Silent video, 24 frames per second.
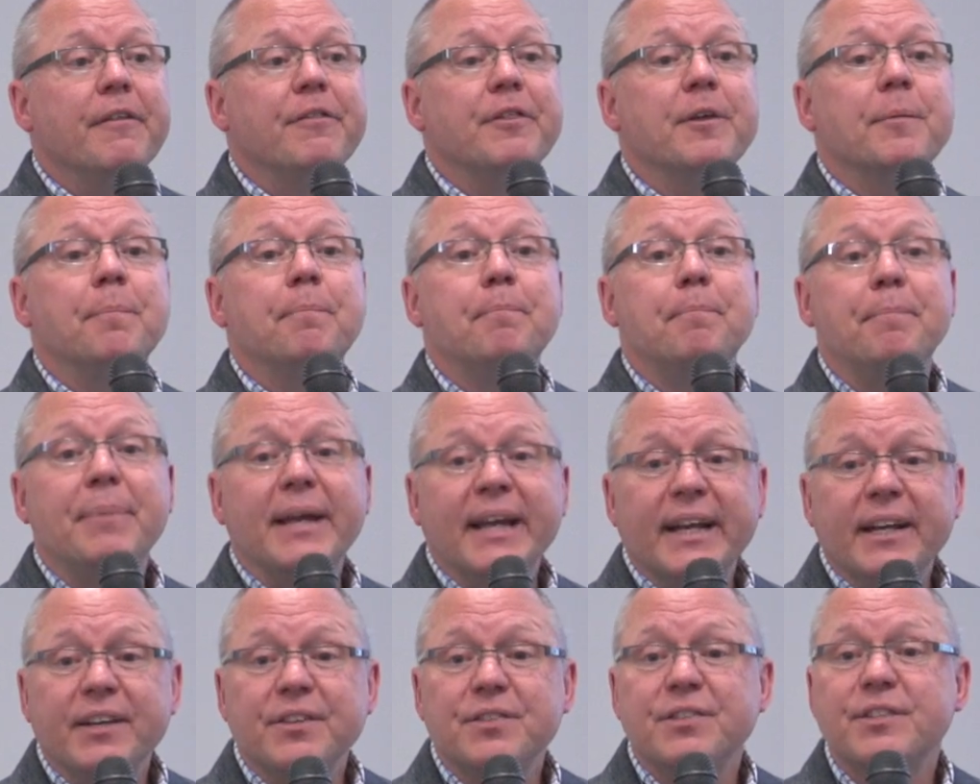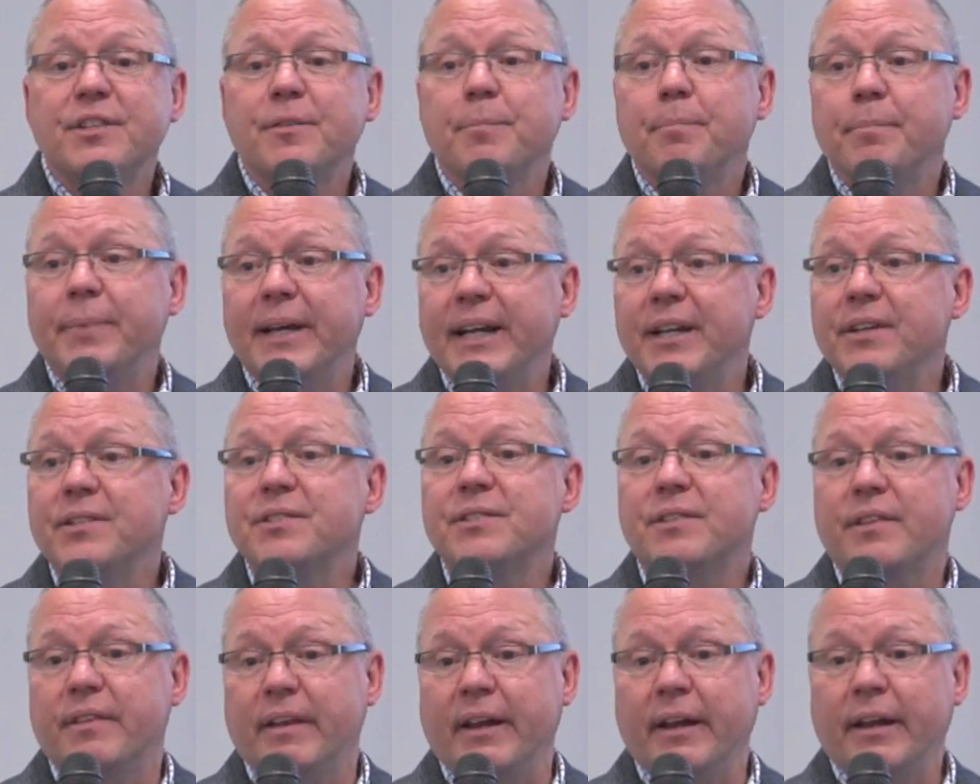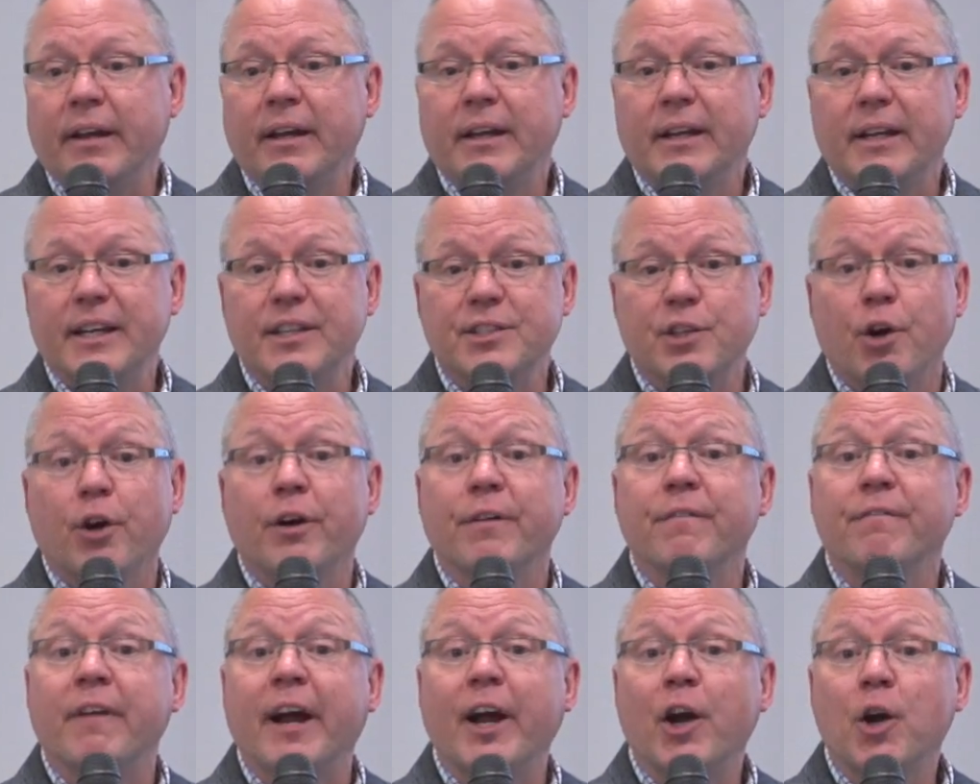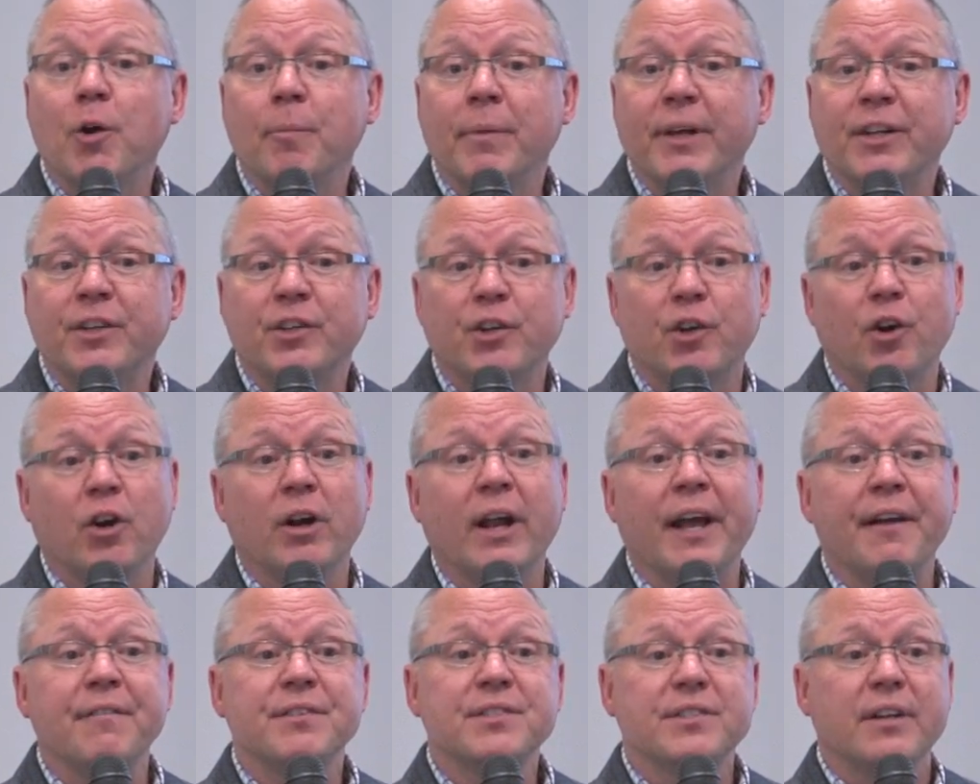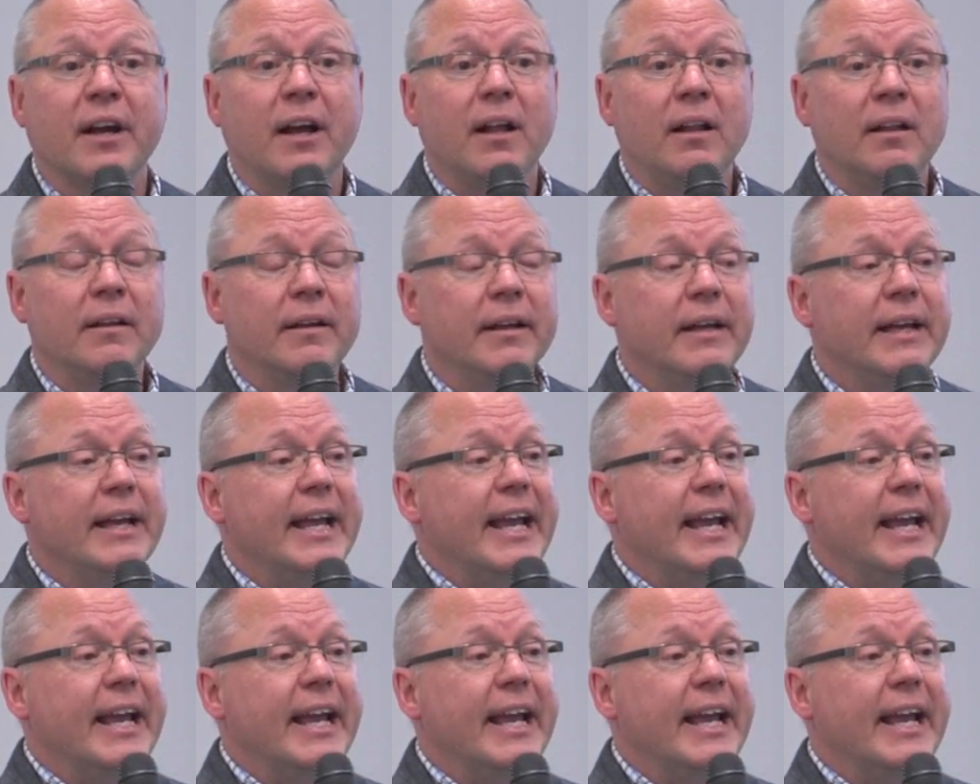The biggest thing is our environment and our lifestyle.